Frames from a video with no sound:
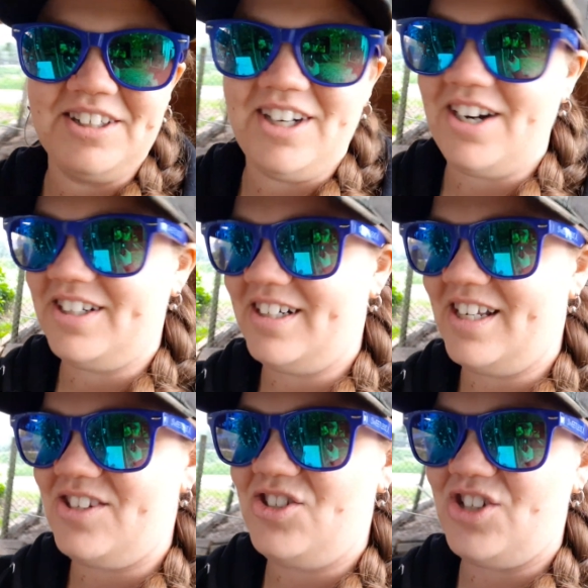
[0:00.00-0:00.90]
garden
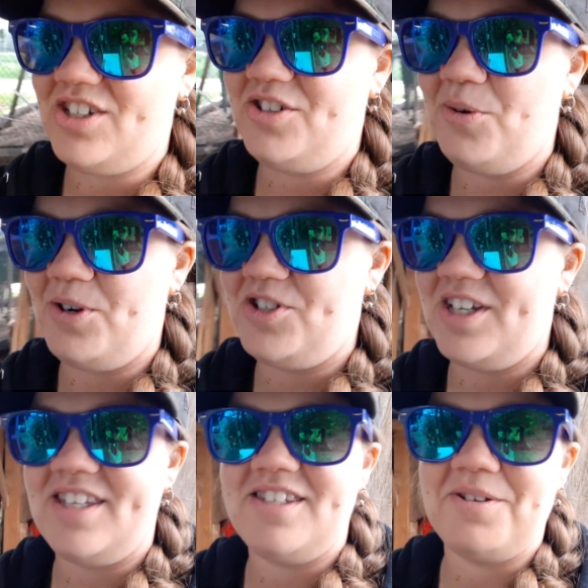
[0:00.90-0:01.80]
is just
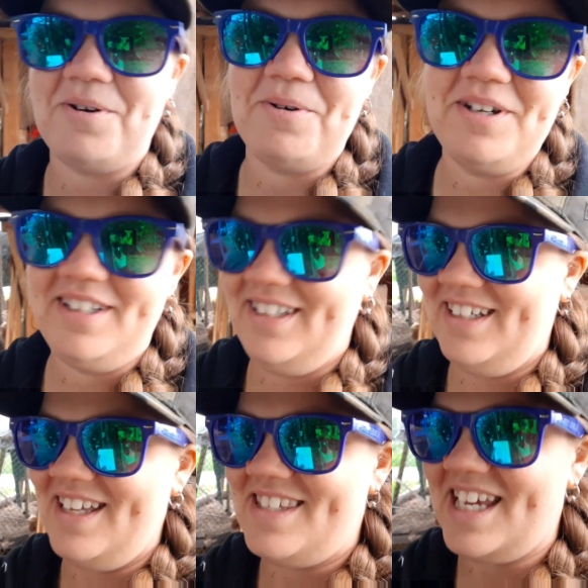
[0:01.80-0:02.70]
gorgeous, so
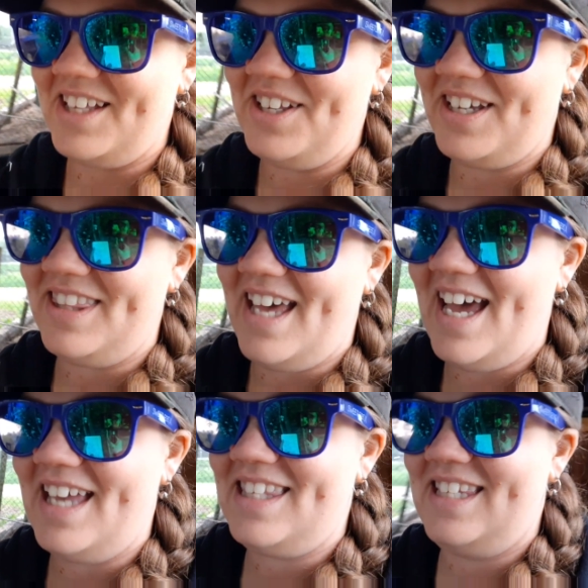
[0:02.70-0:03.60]
take a look at that.